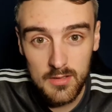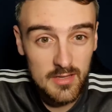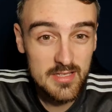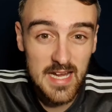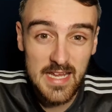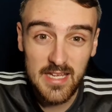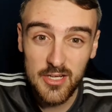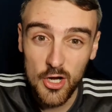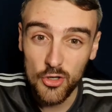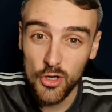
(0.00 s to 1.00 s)
They're taking
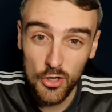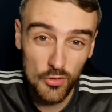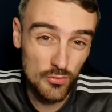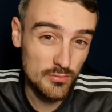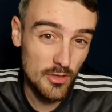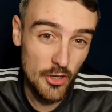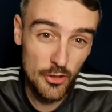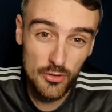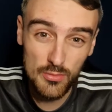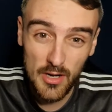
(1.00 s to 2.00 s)
on Hull,
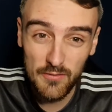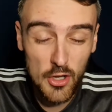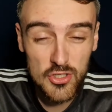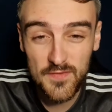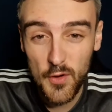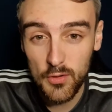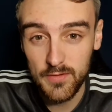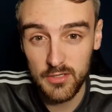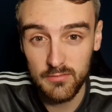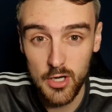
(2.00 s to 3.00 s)
who have lost 5
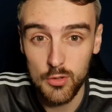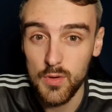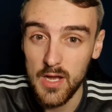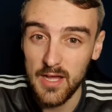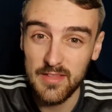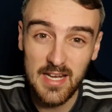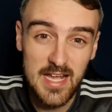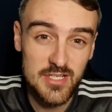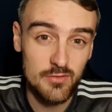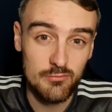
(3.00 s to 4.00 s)
in a row, and the
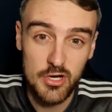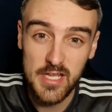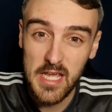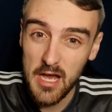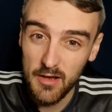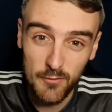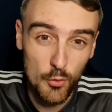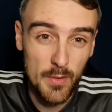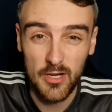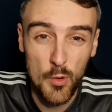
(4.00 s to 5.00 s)
last 3 have
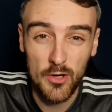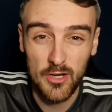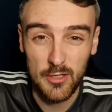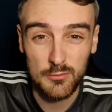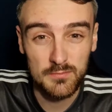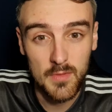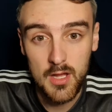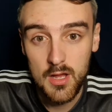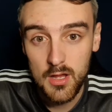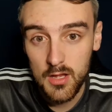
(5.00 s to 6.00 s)
all been 1-0.
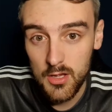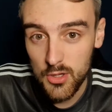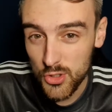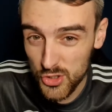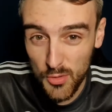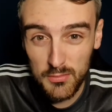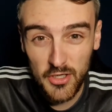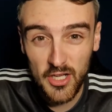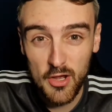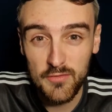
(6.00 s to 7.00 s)
So I'm
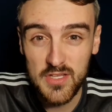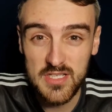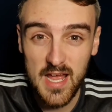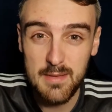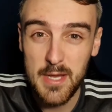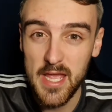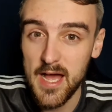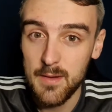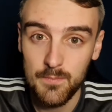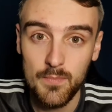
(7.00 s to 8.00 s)
going to go for the same
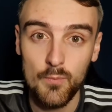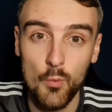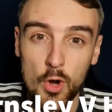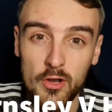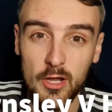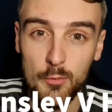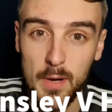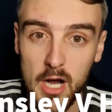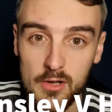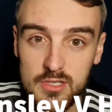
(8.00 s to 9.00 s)
here. 1-0
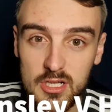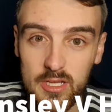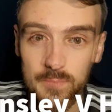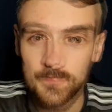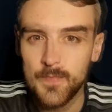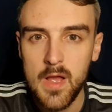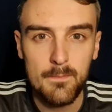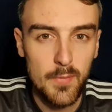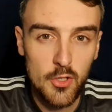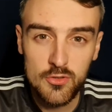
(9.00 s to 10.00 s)
Barnsley.
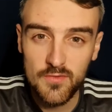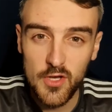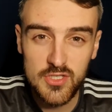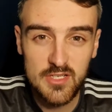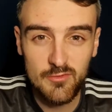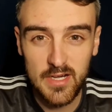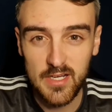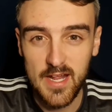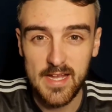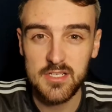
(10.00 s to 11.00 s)
Blues versus
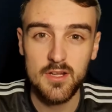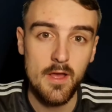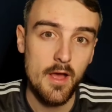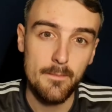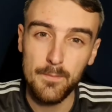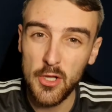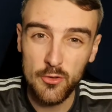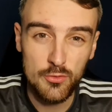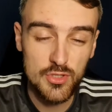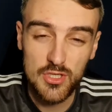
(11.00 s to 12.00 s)
Reading next. And
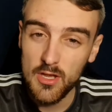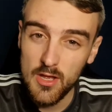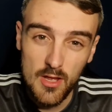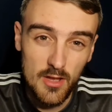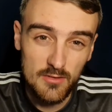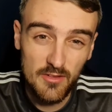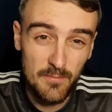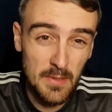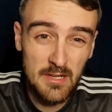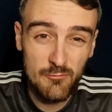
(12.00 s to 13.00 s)
Blues, they've
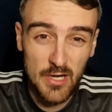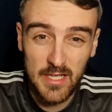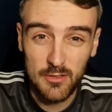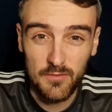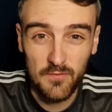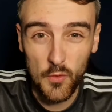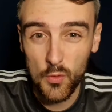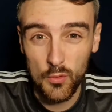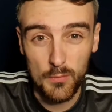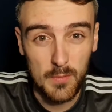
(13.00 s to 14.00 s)
been in really good
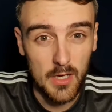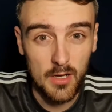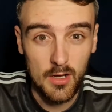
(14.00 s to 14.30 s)
form.